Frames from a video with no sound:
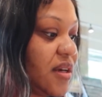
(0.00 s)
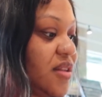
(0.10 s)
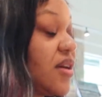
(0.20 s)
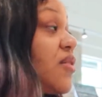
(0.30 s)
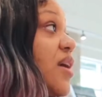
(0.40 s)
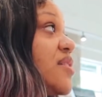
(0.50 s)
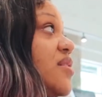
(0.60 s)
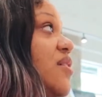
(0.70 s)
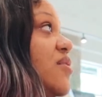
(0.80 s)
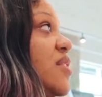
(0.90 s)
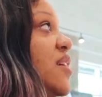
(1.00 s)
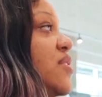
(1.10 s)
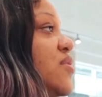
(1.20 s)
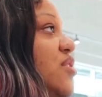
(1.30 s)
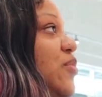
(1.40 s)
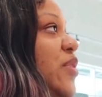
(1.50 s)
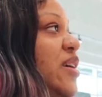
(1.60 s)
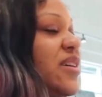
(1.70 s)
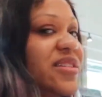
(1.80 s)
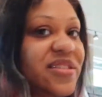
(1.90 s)
No, that's all. Thank you so much.
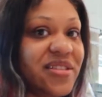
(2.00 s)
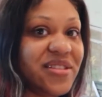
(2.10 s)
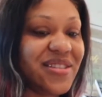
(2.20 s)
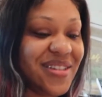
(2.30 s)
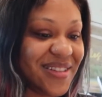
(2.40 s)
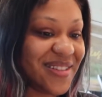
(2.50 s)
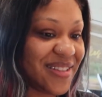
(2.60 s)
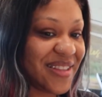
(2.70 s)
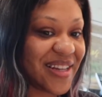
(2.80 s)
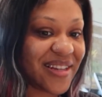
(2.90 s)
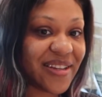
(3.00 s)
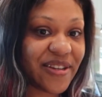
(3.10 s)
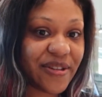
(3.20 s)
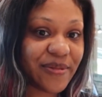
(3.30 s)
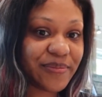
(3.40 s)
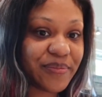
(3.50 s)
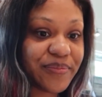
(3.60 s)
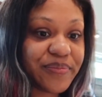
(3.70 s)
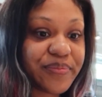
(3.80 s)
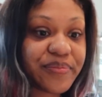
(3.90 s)
You're so welcome. Thank
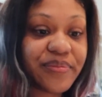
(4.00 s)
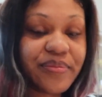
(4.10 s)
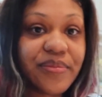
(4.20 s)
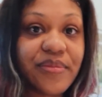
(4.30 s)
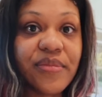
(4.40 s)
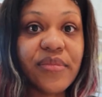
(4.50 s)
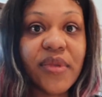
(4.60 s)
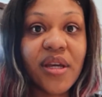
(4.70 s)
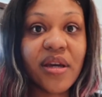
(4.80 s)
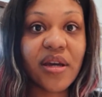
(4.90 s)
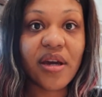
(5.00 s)
you.